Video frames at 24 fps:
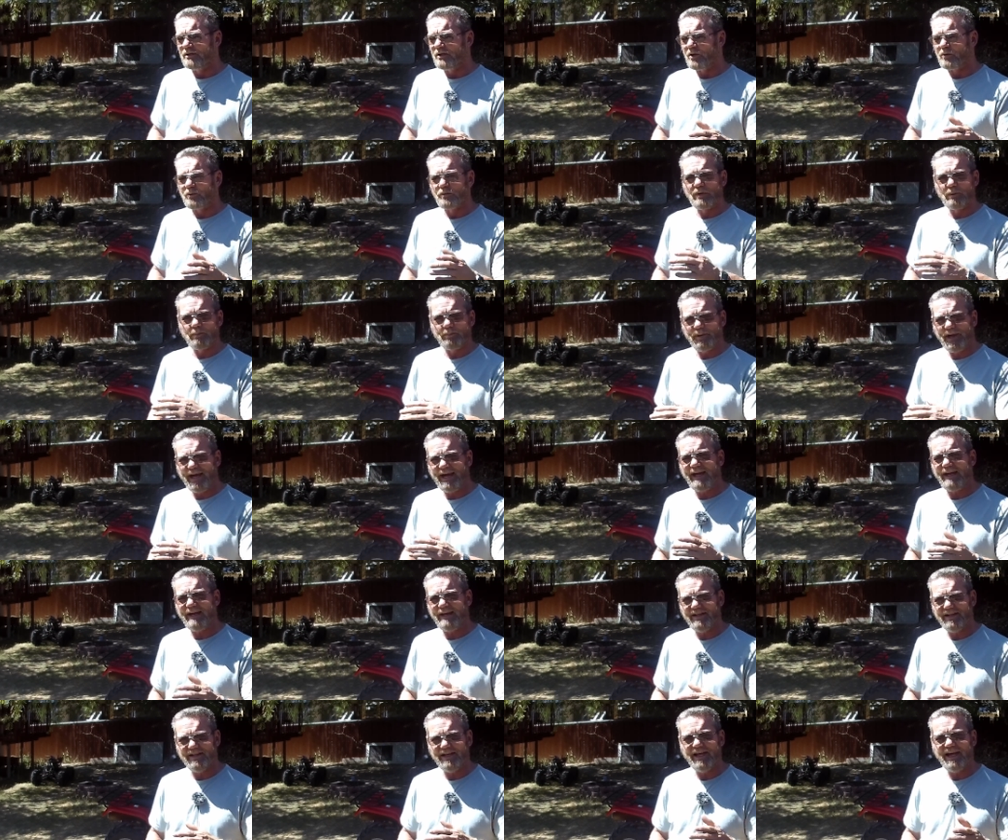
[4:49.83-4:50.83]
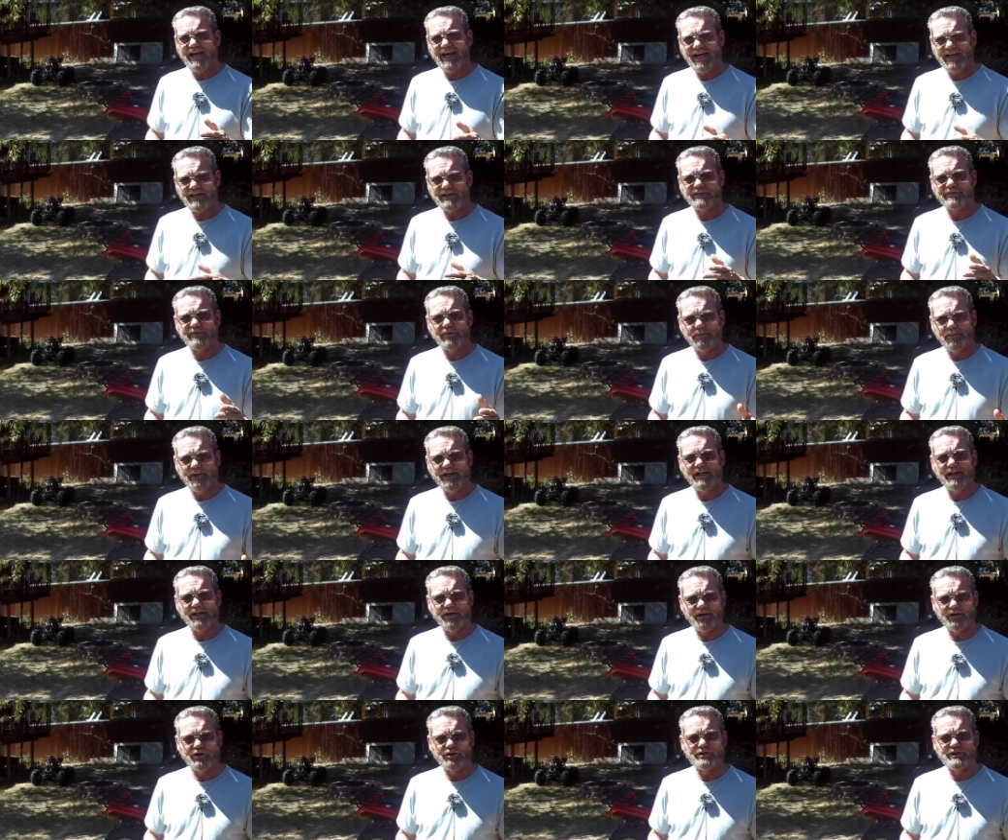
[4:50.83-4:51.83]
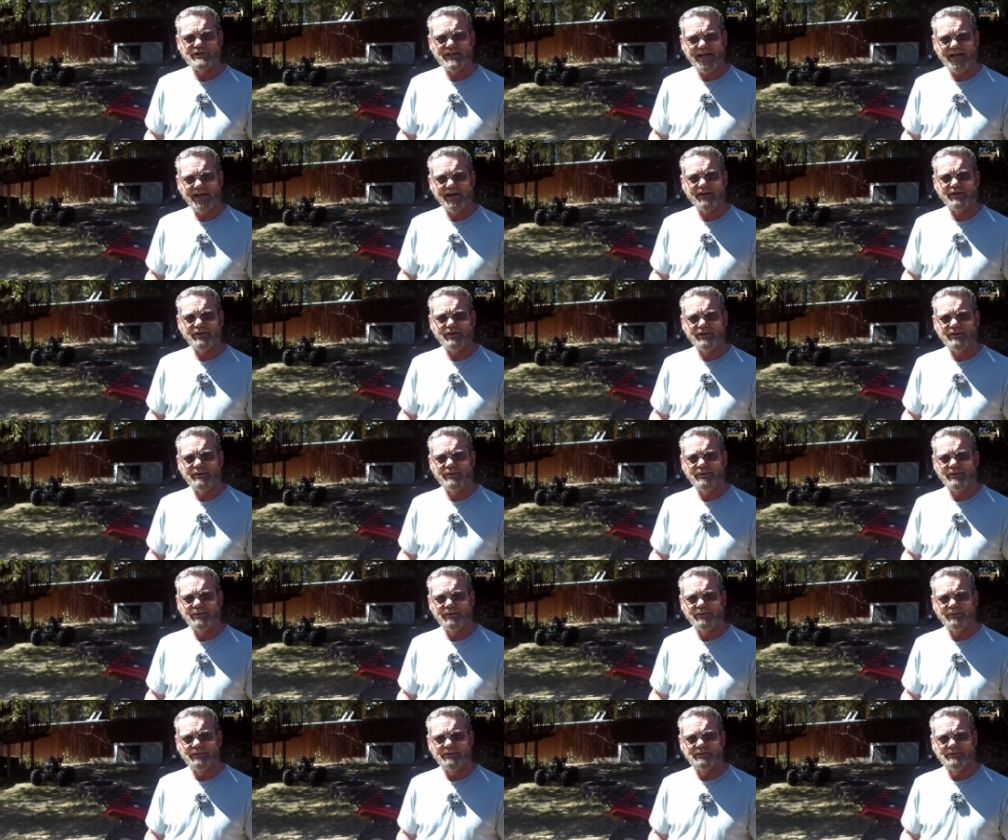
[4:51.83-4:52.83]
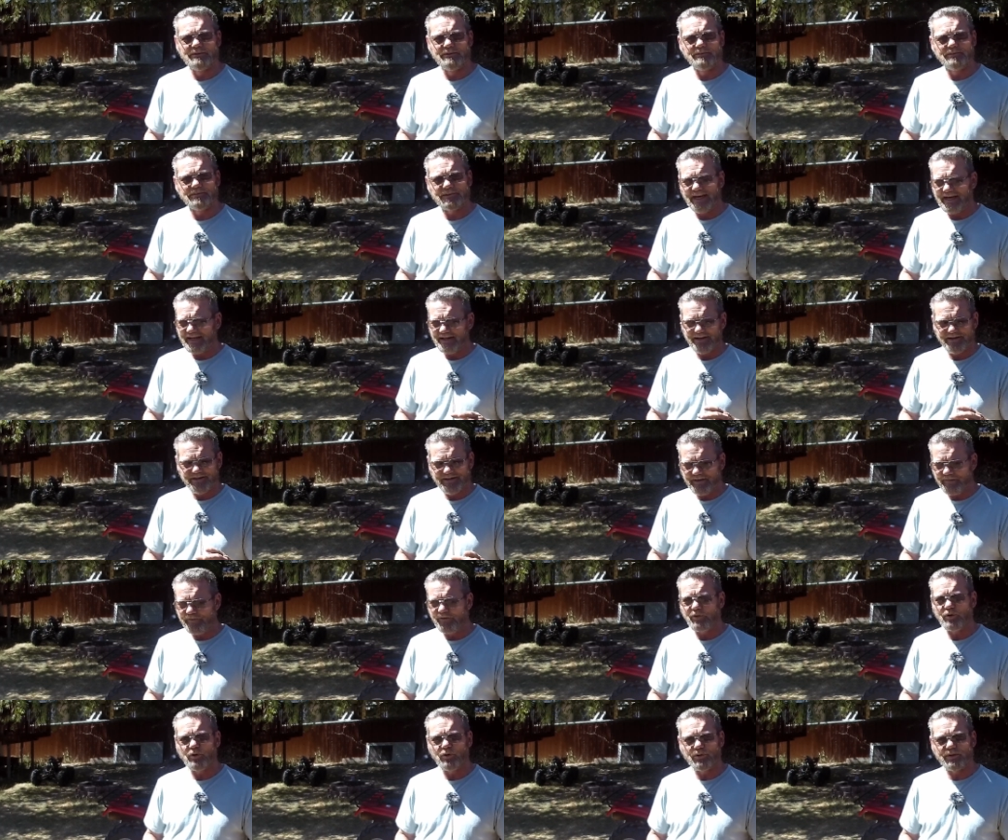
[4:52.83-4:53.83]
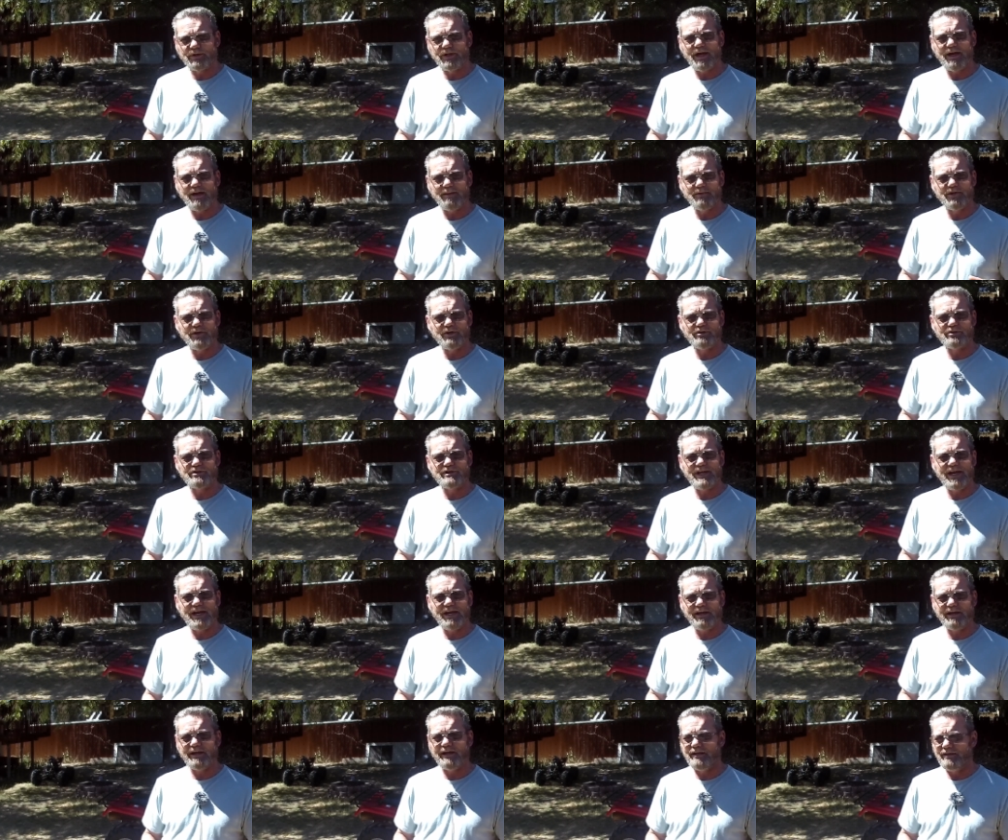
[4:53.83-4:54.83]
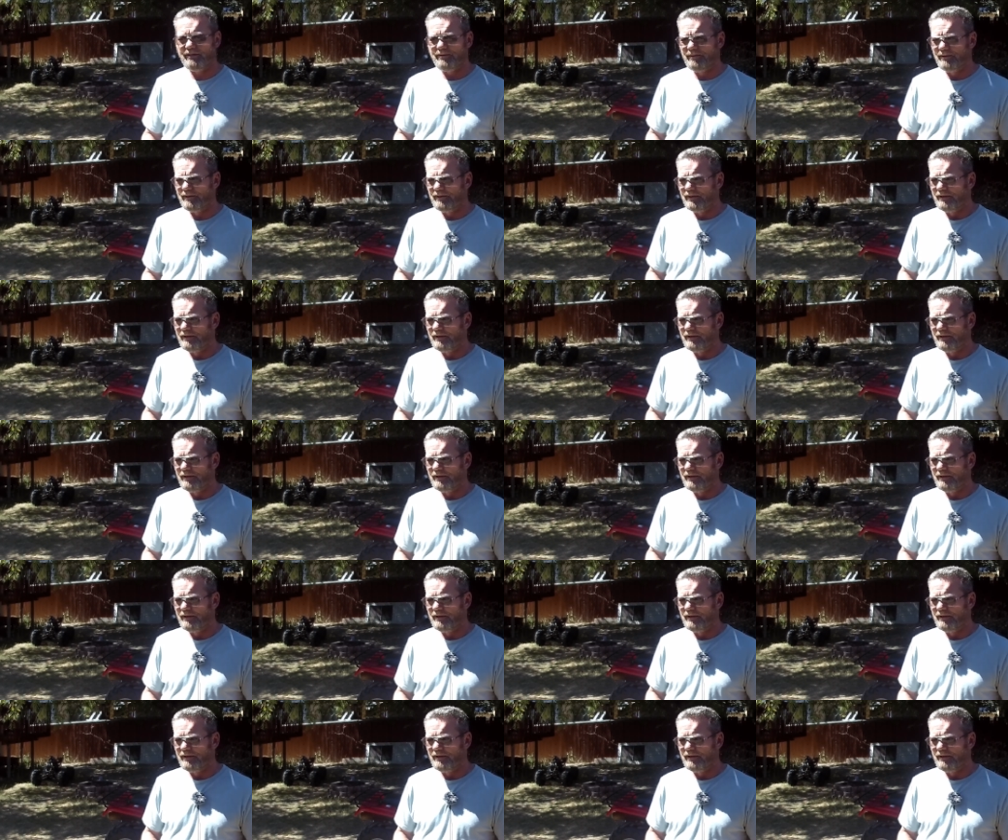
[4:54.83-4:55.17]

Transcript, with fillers: a real pain in the ass for me to understand. I had a difficult time understanding it.